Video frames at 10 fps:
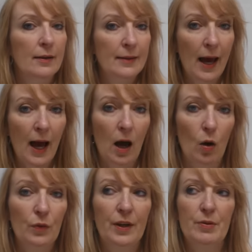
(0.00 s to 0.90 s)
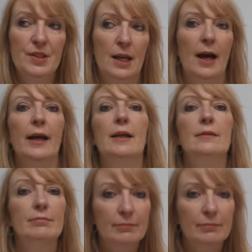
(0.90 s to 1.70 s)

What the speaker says: Now there is like